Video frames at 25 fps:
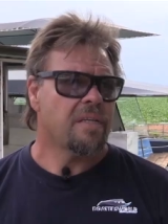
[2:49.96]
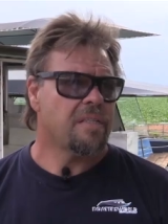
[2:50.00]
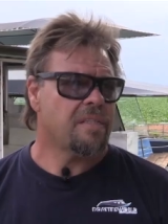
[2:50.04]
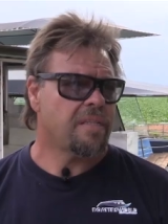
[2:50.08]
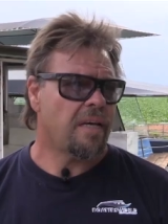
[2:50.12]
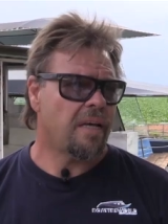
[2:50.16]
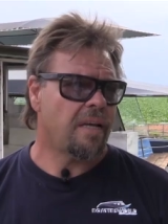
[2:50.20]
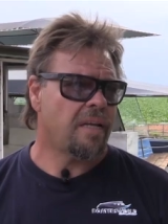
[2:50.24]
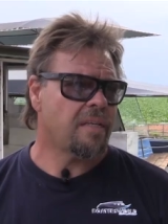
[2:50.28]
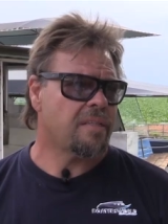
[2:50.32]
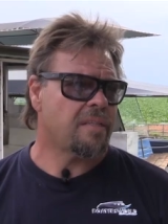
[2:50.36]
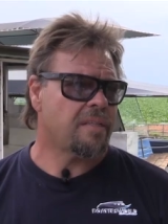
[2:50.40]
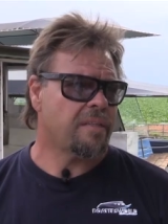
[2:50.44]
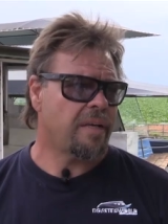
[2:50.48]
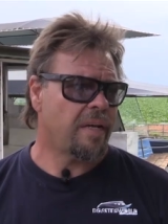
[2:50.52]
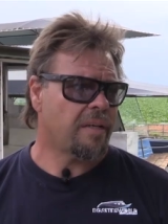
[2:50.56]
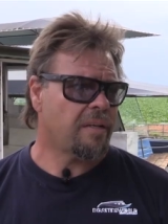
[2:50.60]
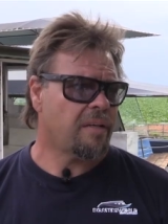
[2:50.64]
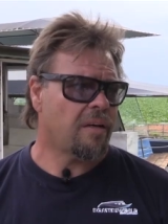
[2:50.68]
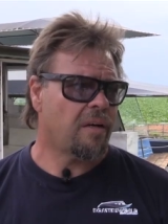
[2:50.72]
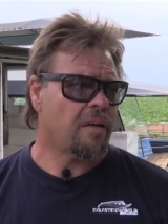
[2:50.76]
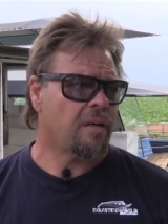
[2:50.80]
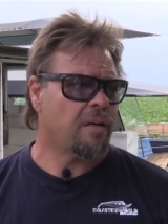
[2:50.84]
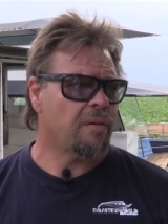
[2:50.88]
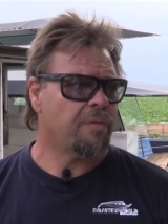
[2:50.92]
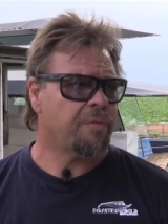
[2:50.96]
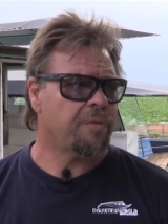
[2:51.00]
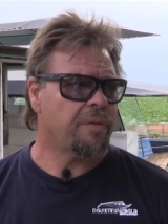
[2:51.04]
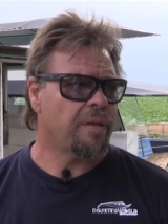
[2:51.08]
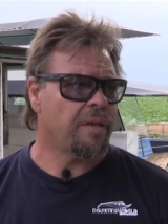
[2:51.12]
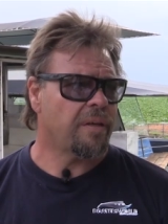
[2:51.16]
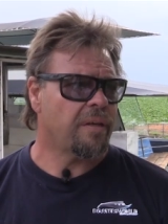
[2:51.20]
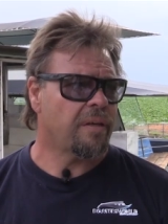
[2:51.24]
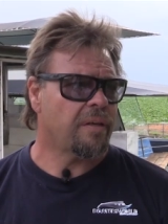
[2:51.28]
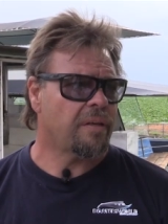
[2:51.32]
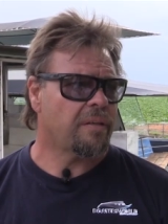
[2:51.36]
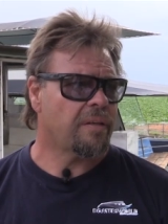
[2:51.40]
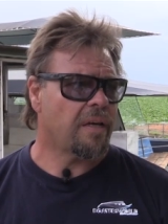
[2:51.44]
salads and that kind of
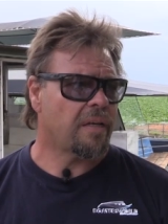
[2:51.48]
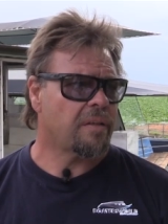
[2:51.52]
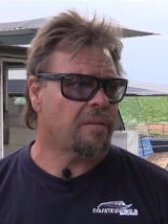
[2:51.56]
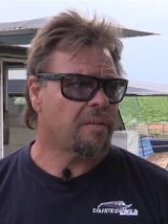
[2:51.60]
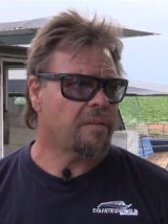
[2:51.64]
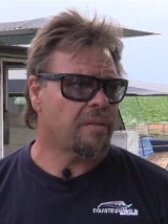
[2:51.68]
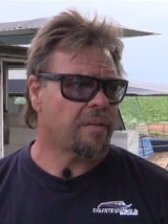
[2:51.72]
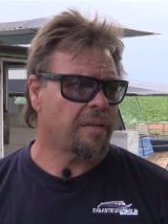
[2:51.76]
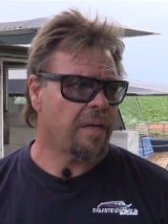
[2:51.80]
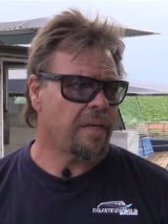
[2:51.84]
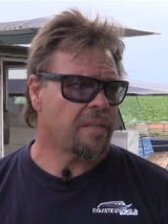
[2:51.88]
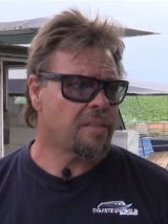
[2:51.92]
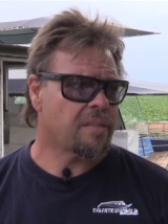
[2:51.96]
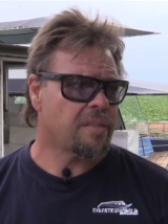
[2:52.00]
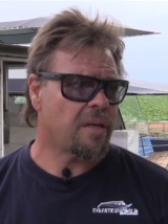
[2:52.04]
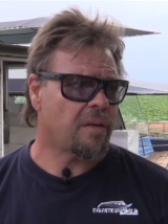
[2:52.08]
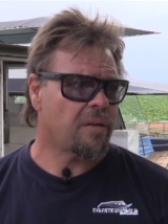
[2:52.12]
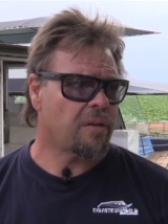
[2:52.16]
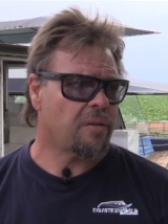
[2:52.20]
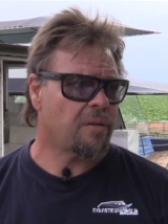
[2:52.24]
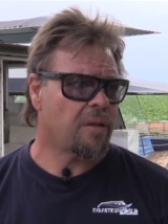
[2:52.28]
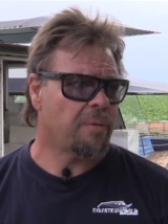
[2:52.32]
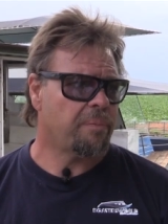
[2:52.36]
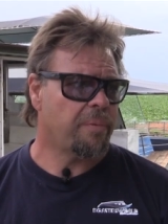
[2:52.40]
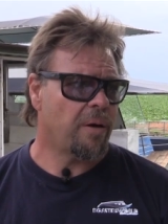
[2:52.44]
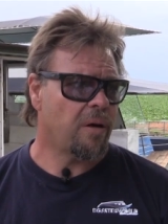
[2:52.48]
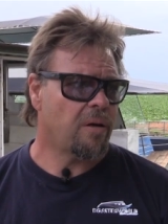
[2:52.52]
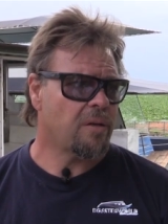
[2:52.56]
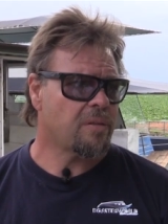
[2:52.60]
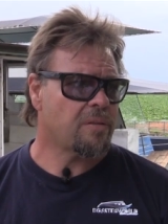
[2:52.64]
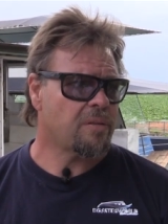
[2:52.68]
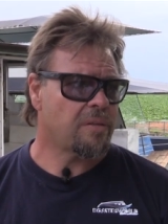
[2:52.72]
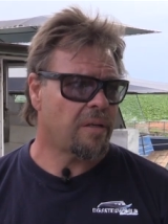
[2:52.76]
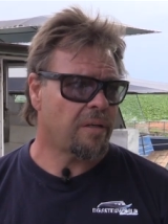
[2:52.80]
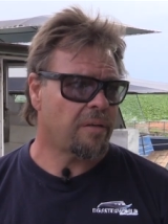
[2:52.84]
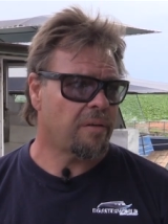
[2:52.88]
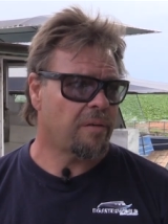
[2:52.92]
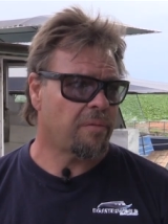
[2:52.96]
thing that gets done on the
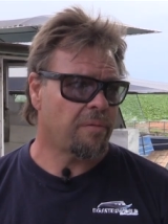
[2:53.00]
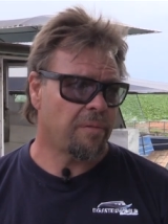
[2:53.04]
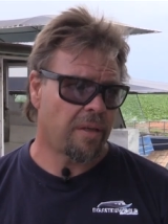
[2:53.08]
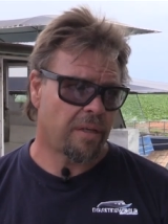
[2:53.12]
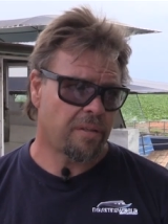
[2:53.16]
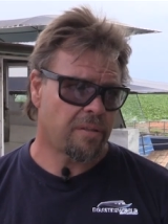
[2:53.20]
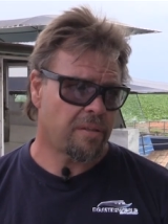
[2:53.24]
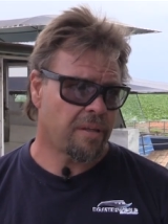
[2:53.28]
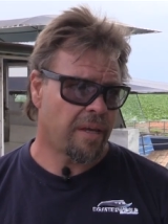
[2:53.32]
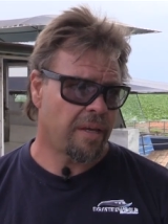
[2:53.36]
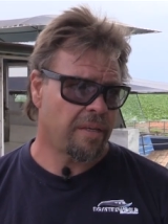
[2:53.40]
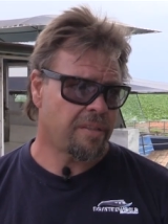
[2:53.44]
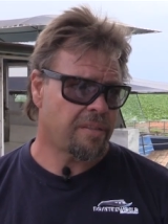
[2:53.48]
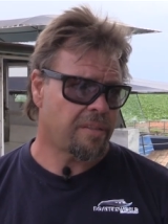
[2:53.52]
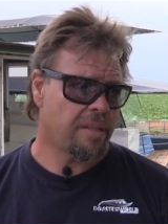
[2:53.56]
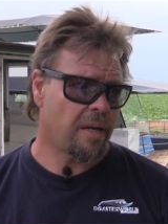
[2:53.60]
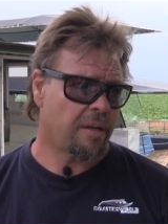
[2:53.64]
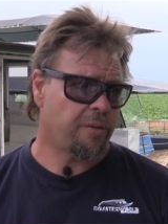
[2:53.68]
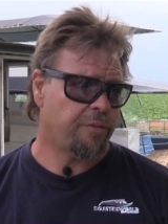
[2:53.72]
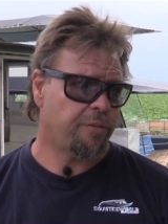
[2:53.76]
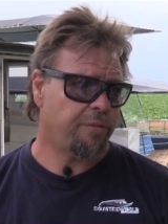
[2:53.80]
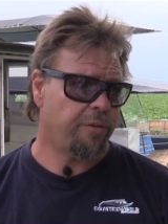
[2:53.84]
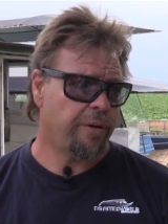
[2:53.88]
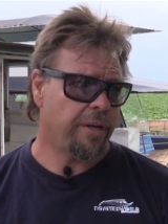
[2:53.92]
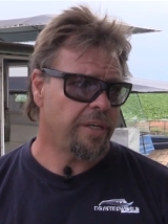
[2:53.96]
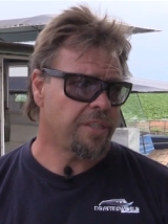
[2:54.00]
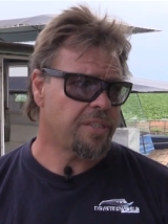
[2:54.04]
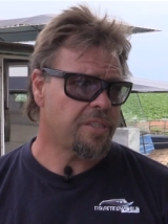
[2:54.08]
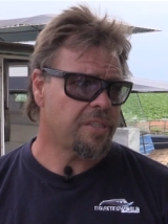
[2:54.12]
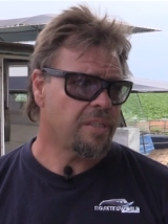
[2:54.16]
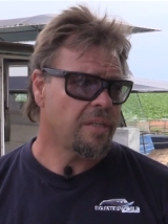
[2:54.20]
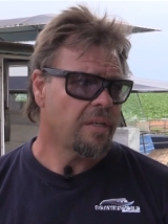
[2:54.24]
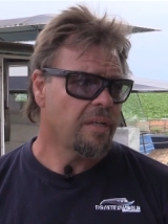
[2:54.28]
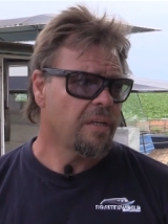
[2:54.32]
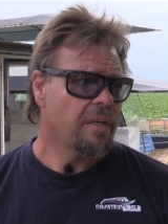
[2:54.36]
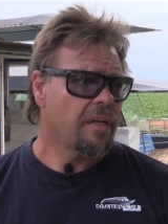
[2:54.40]
boat and that gets done fresh.